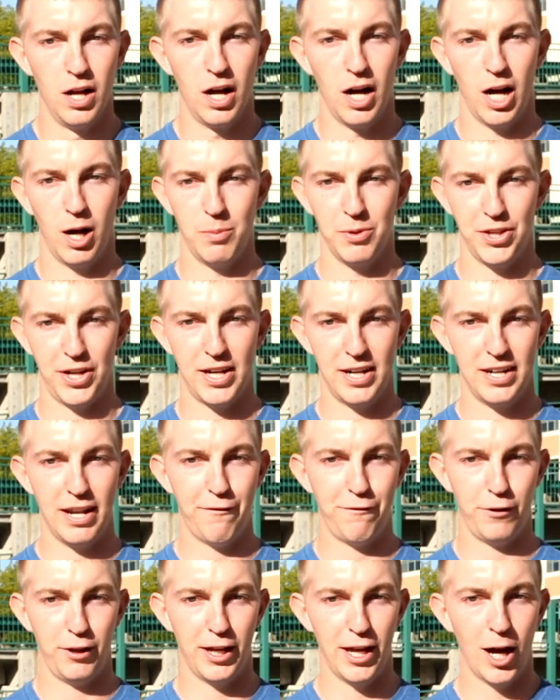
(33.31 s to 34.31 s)
But they can
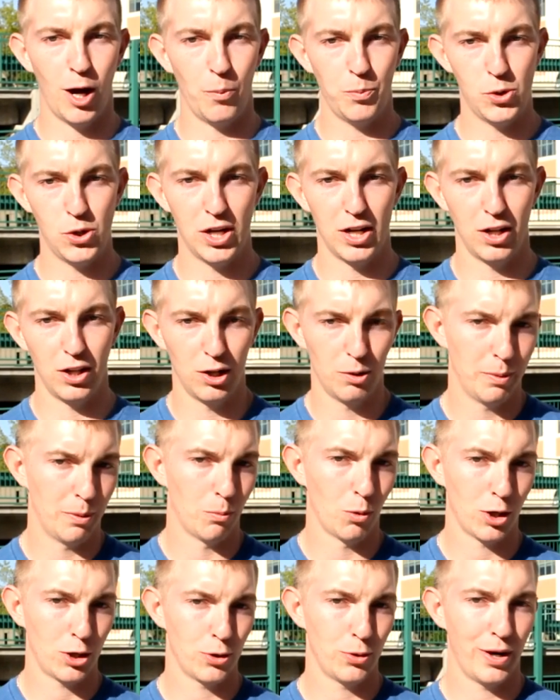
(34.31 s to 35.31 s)
definitely help you get a little bit
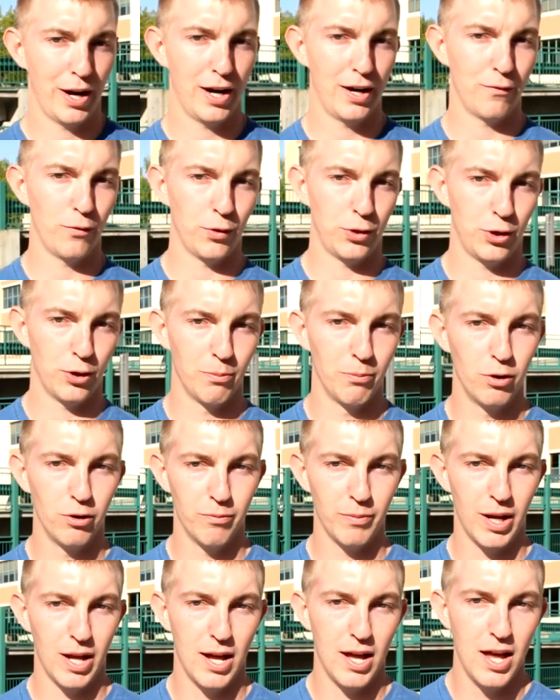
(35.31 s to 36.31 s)
more creative with your
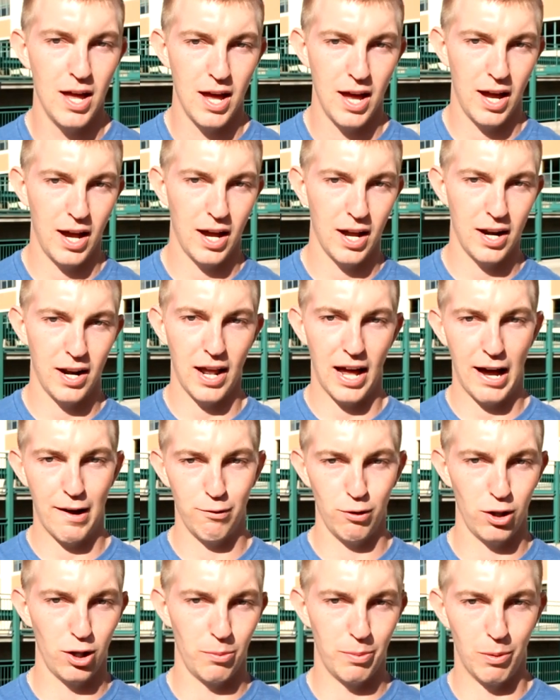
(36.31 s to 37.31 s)
movement and have
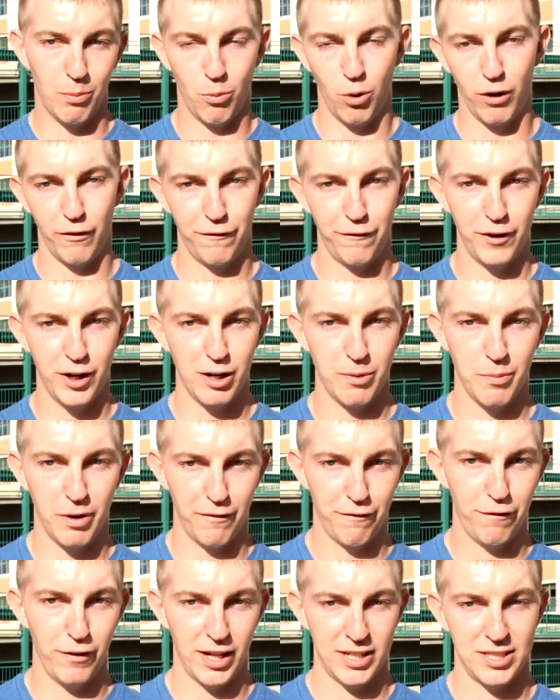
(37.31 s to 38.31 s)
a little bit more freedom
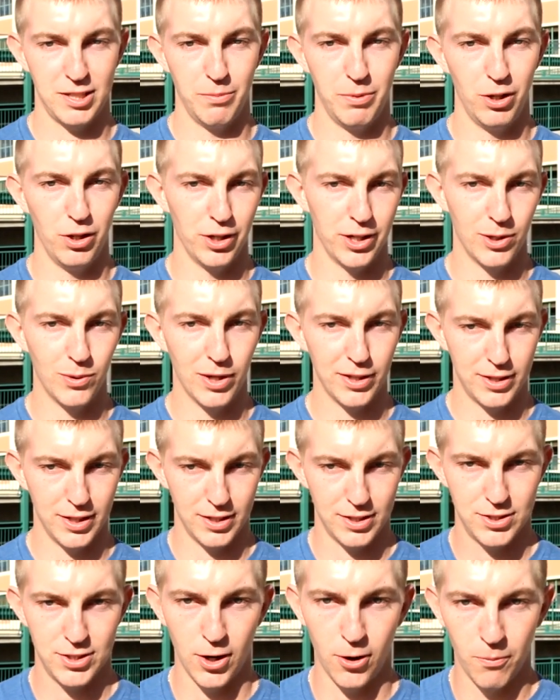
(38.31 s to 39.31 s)
and flexibility with
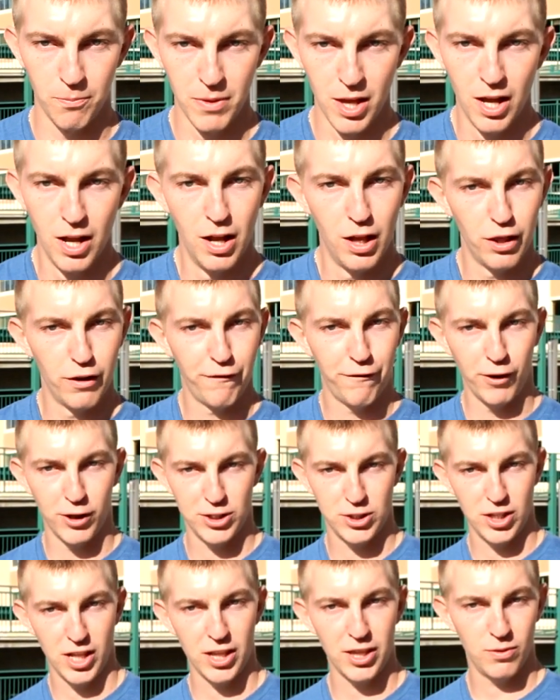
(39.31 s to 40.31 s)
it. So the
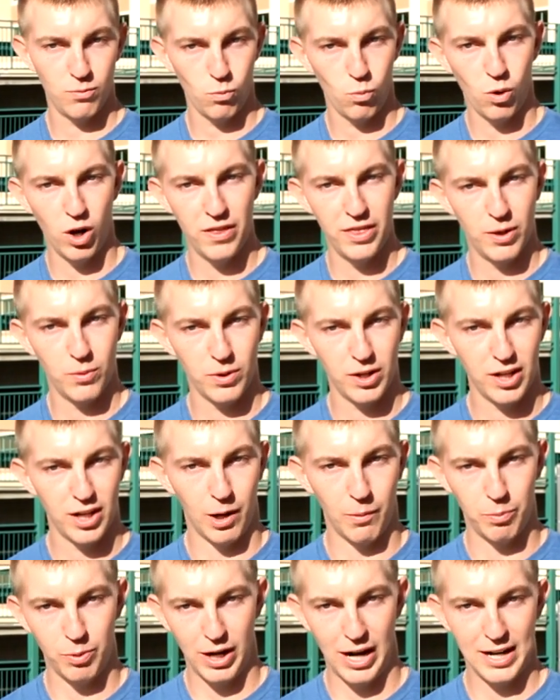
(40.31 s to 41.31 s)
first one that we're going
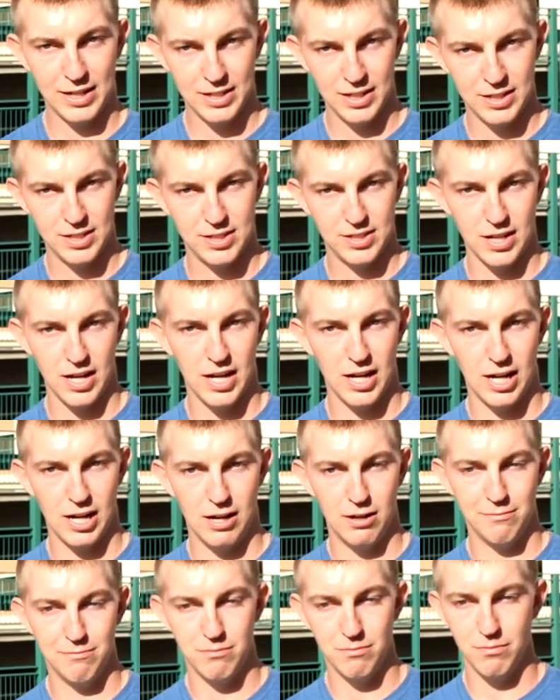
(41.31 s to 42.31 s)
to practice,
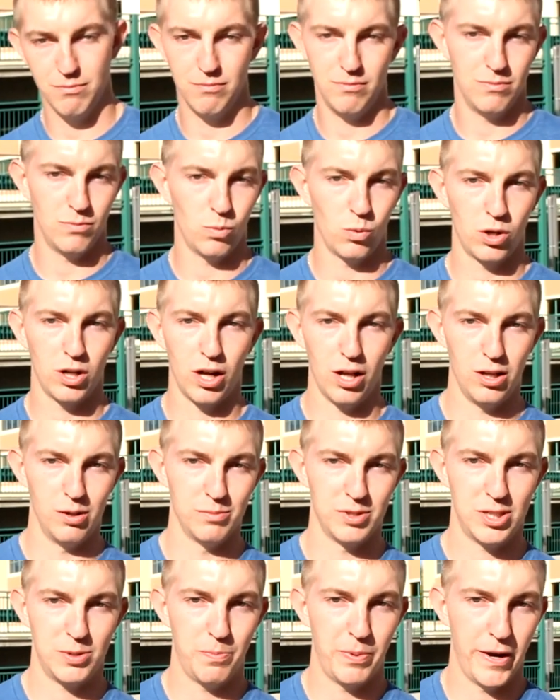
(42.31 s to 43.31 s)
we'll call them
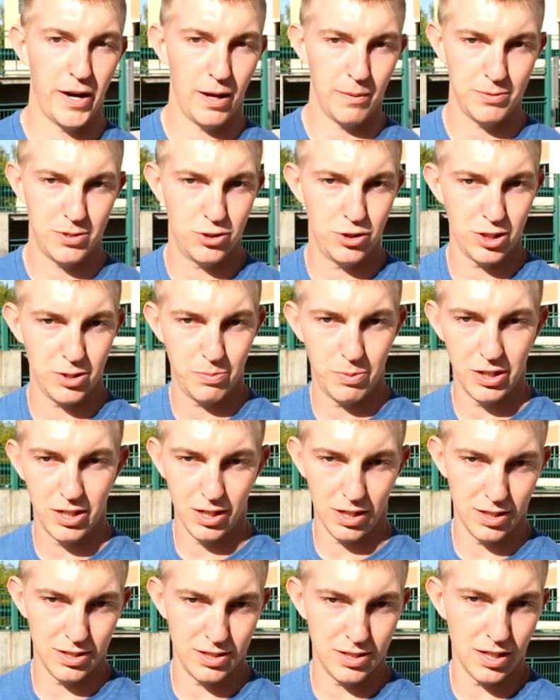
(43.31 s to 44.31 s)
spin-ups just
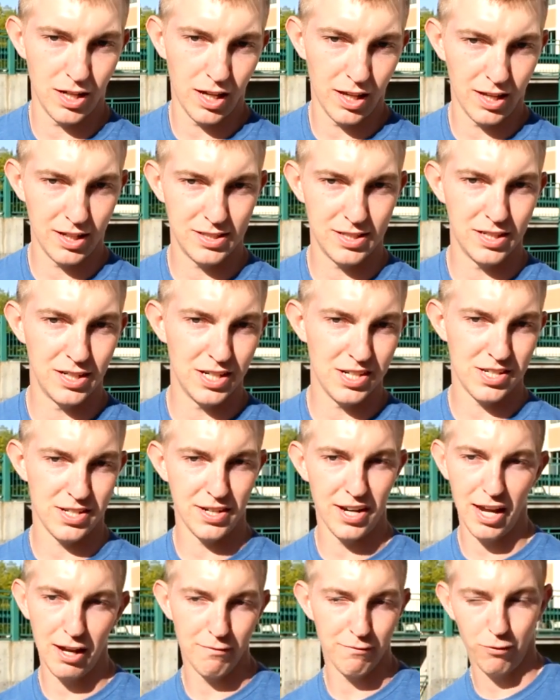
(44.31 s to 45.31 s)
because that's a
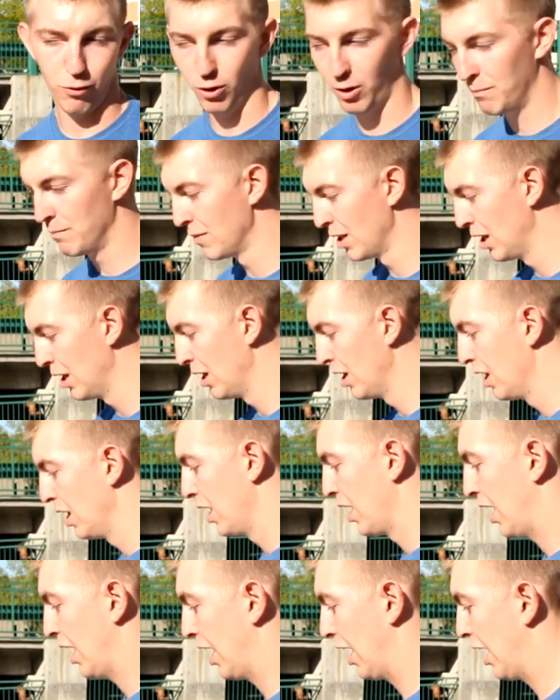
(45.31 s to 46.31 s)
decent name for
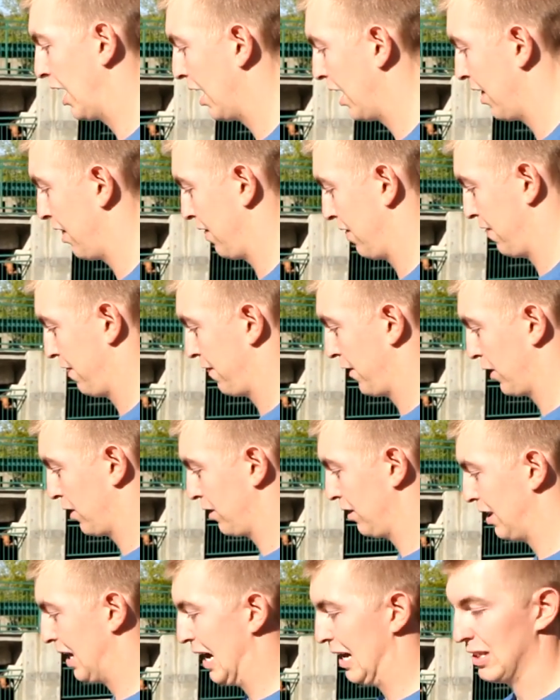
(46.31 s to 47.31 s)
them. They're a
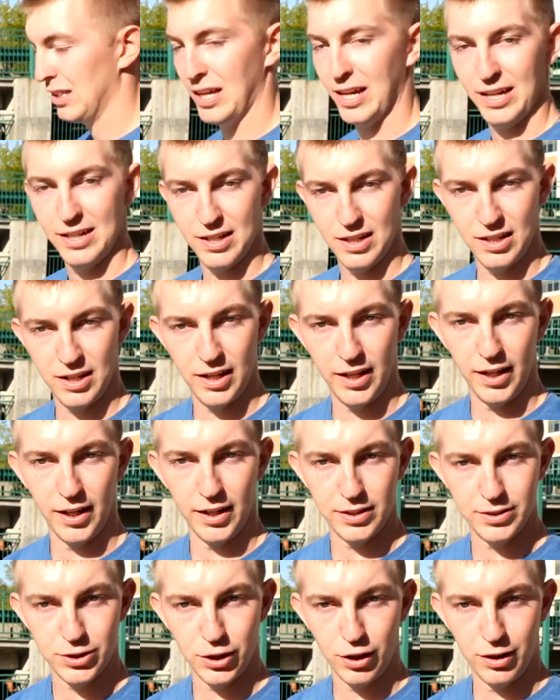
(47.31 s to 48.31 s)
lot like
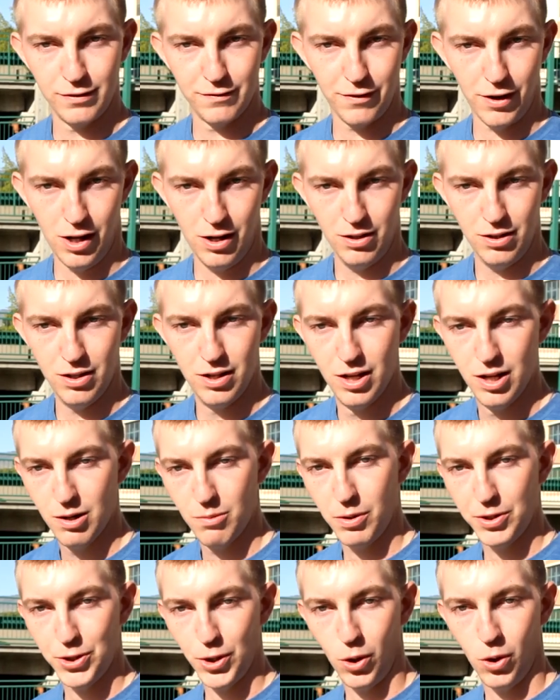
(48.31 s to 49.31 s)
a turn vault,
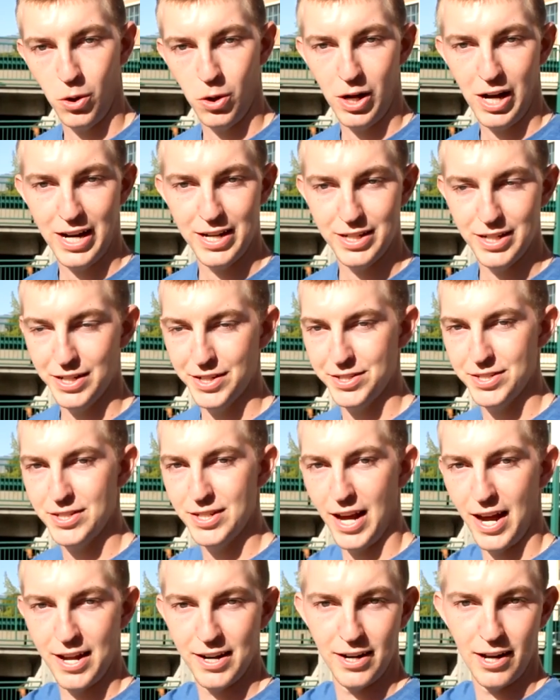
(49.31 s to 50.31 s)
but the whole idea is
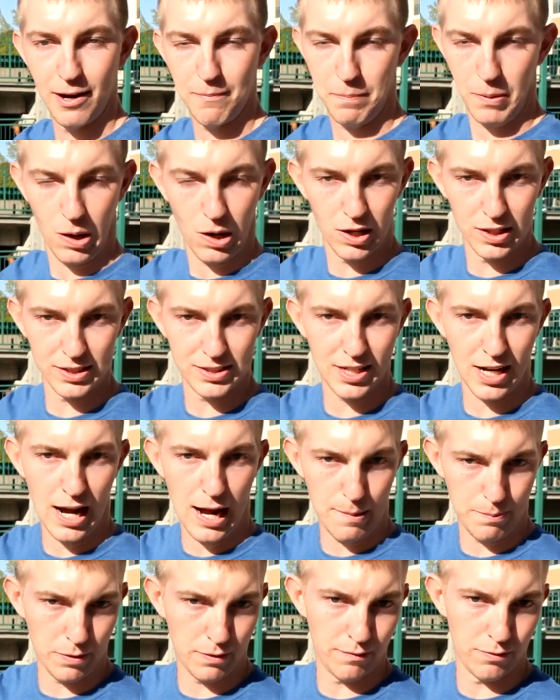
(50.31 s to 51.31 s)
to end up on
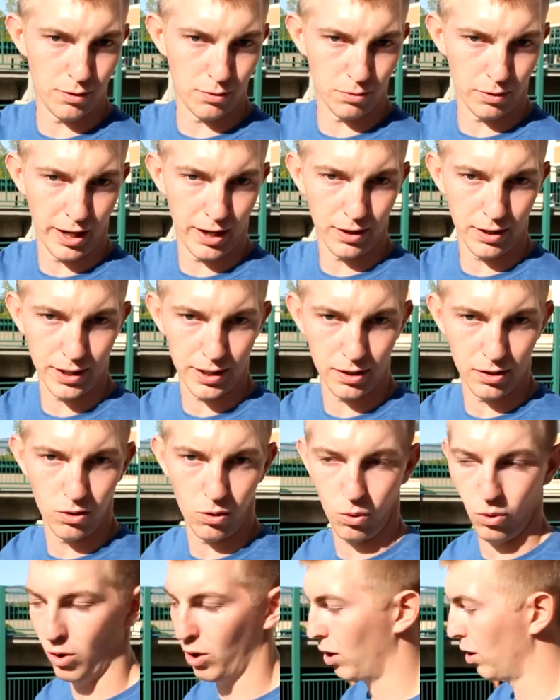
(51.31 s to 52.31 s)
top of the railing
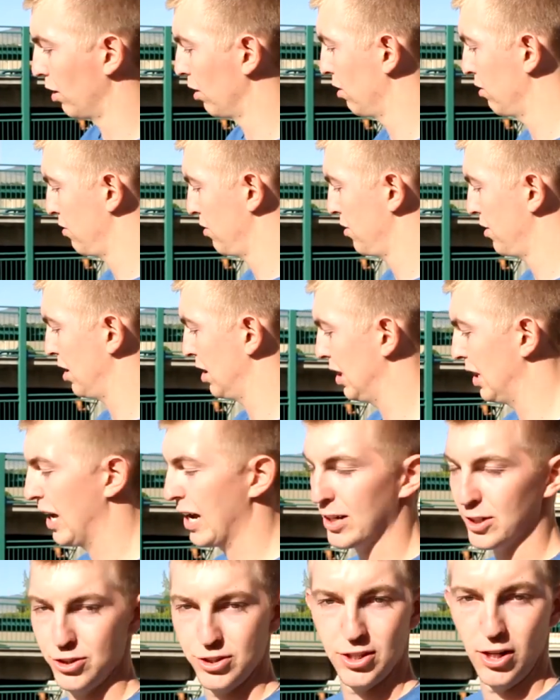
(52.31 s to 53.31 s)
or the
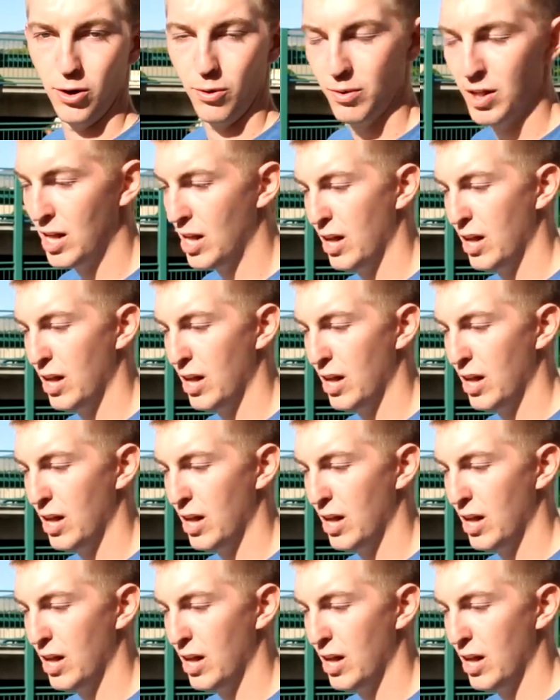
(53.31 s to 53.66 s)
ledge. So